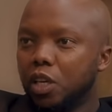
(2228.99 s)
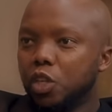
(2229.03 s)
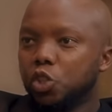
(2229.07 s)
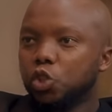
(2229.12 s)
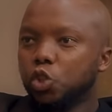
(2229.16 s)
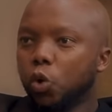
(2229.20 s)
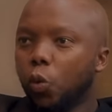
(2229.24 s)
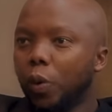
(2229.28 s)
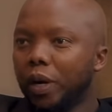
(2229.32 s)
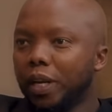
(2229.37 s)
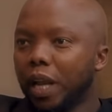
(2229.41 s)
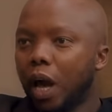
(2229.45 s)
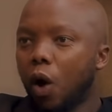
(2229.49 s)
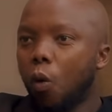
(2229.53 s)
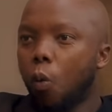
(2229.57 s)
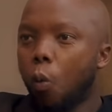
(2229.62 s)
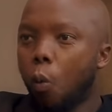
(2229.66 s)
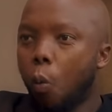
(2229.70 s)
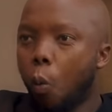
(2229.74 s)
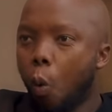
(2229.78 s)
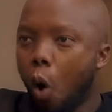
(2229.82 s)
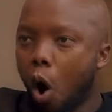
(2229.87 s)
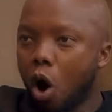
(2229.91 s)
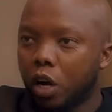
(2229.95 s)
So when I
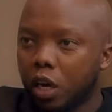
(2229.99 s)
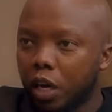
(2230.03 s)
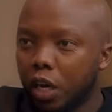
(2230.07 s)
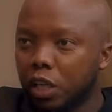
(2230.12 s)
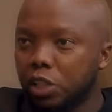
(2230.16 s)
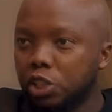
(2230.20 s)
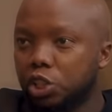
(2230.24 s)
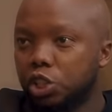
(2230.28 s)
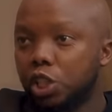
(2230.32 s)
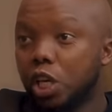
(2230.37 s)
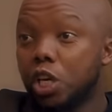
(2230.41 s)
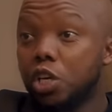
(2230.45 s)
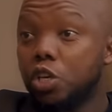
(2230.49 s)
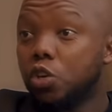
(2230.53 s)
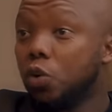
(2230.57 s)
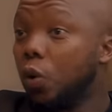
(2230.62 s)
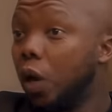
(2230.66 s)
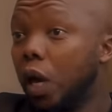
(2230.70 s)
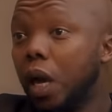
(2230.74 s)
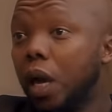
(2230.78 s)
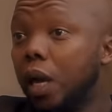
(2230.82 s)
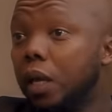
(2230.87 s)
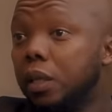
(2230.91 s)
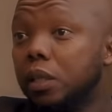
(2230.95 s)
walk and shake your
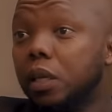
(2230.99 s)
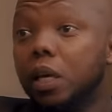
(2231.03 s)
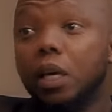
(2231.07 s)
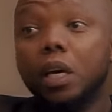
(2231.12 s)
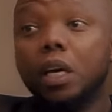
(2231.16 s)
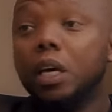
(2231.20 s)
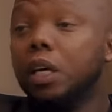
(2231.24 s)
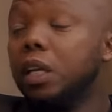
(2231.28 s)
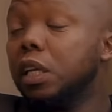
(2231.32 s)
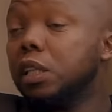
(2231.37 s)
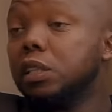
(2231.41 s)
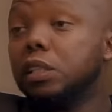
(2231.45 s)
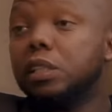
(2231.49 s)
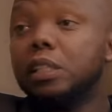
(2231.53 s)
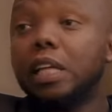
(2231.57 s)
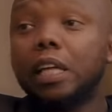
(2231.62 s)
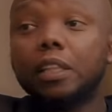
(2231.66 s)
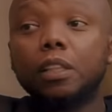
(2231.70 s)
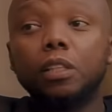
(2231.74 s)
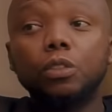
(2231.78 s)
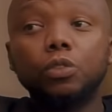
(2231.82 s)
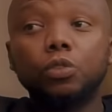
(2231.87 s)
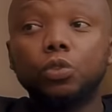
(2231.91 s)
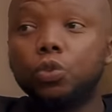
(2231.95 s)
hand, it has
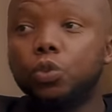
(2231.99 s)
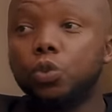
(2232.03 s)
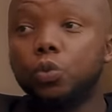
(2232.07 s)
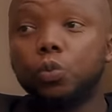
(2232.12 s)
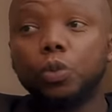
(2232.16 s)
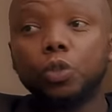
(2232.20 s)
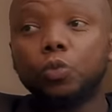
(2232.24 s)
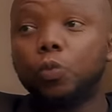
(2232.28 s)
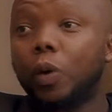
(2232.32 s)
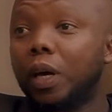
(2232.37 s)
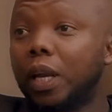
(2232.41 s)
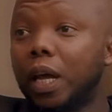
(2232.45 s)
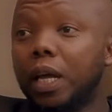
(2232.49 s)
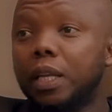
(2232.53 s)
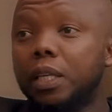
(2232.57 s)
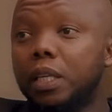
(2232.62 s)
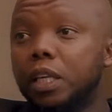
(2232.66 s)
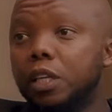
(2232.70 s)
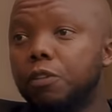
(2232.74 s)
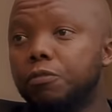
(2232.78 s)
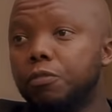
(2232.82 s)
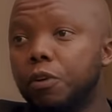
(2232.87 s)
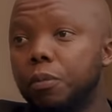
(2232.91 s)
nothing to do with what I need